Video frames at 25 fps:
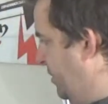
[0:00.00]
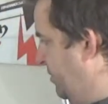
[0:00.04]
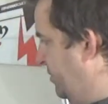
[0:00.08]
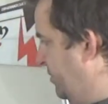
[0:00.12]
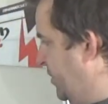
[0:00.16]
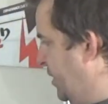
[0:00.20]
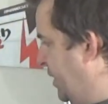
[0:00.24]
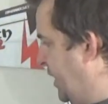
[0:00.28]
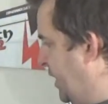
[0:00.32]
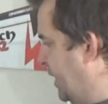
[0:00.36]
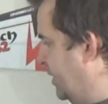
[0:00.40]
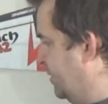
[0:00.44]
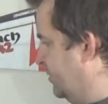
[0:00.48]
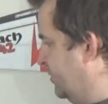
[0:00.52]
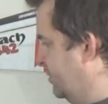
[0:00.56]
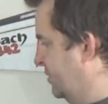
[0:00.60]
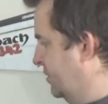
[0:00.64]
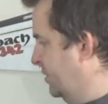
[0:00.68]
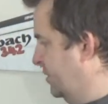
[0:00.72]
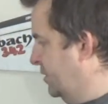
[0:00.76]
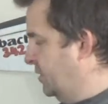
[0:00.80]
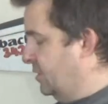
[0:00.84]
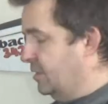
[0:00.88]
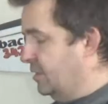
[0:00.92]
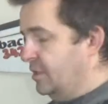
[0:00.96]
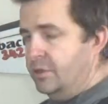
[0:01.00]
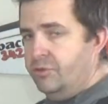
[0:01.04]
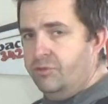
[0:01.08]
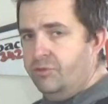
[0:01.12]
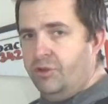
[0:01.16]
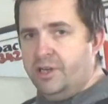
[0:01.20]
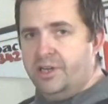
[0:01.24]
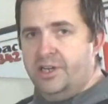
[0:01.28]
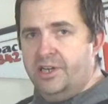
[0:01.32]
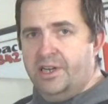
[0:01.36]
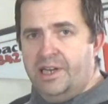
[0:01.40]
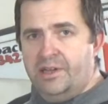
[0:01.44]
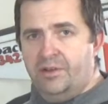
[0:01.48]
Again,
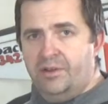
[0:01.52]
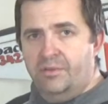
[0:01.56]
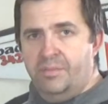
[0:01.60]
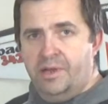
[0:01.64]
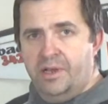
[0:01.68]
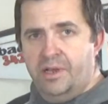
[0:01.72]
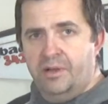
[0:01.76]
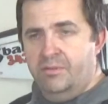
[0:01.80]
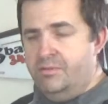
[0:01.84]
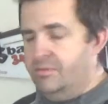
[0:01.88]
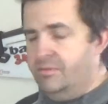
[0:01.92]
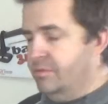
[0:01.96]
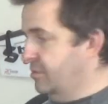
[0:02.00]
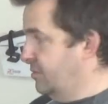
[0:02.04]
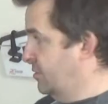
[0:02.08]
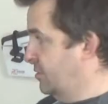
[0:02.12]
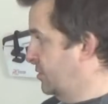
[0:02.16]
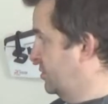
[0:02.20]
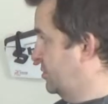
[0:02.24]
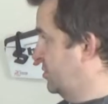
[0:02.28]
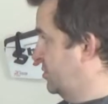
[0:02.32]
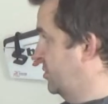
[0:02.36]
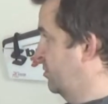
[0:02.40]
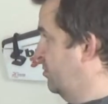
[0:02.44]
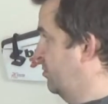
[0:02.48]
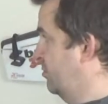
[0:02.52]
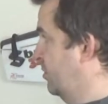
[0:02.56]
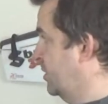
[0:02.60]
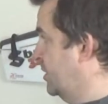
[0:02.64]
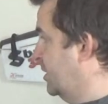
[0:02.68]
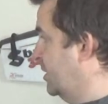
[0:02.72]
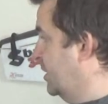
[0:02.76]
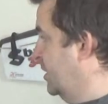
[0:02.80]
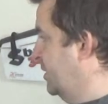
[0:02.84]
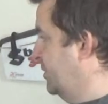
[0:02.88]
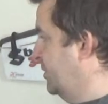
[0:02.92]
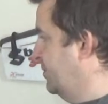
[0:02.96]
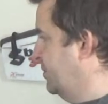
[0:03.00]
cracking little mill. Do like
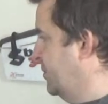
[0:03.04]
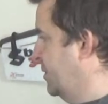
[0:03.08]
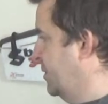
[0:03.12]
it.